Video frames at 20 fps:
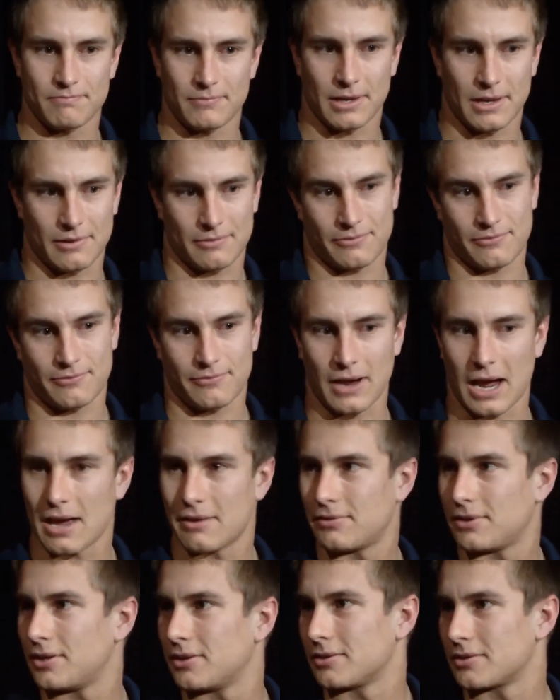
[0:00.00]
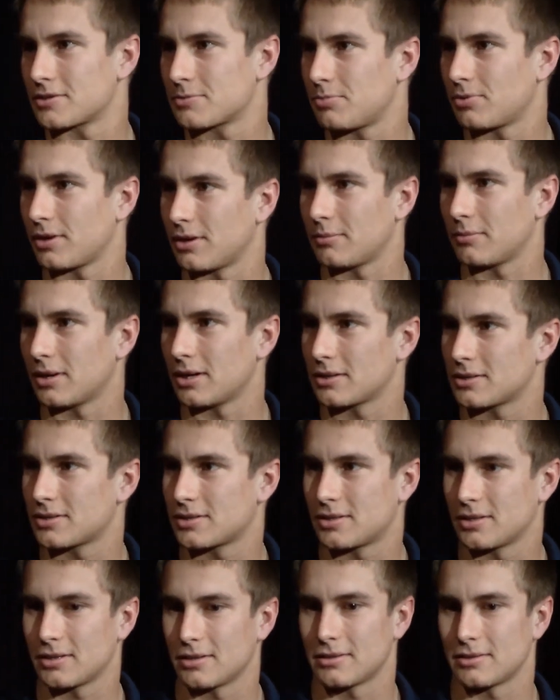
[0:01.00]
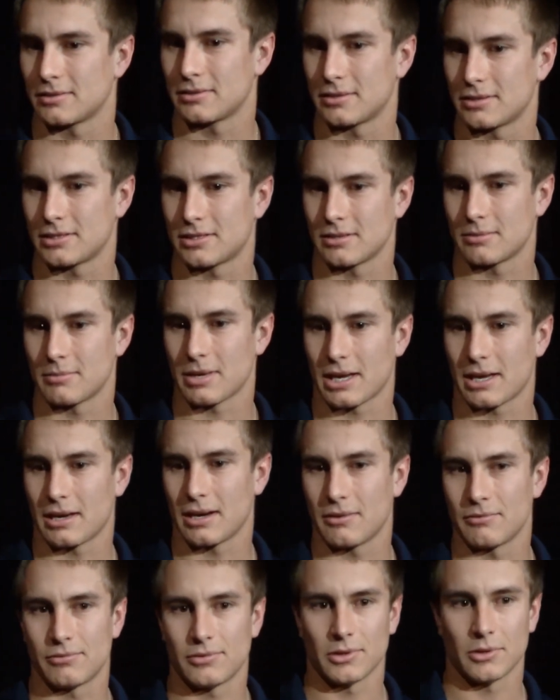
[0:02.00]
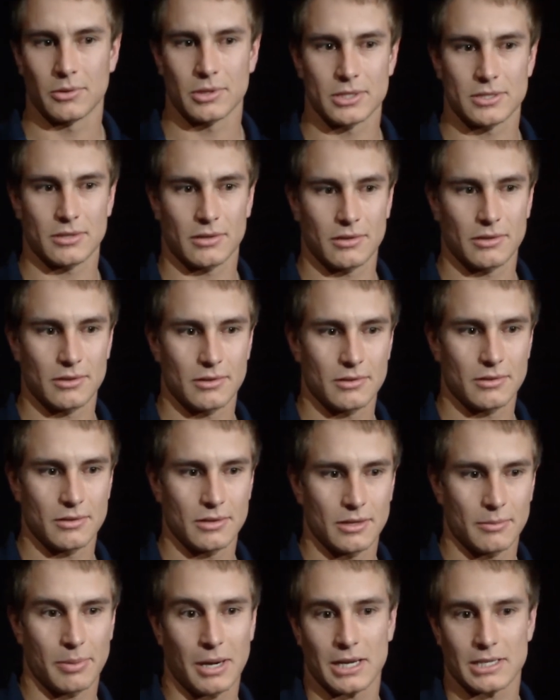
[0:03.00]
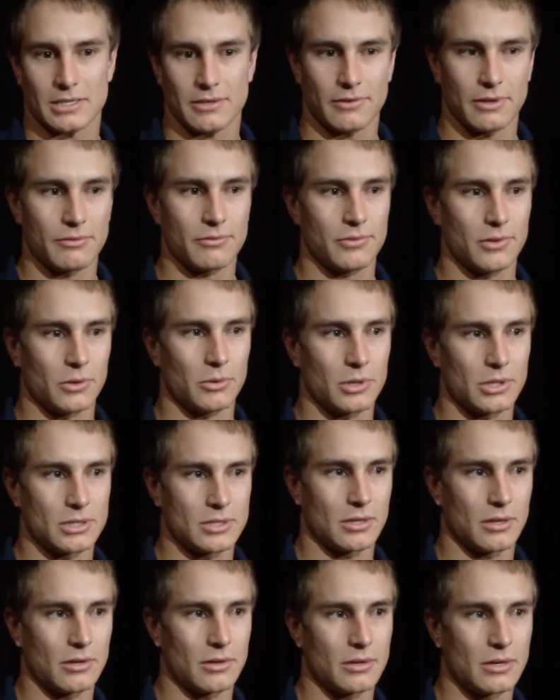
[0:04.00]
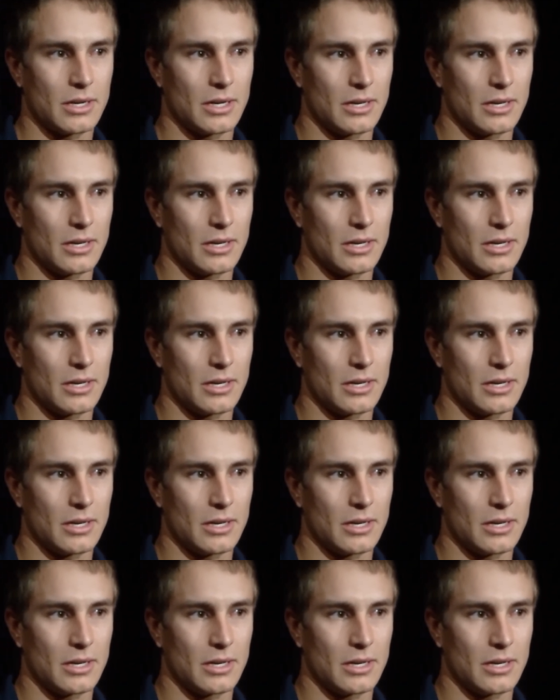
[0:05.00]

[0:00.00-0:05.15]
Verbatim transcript: I have five years pretty much to, to make an influence on, a positive influence on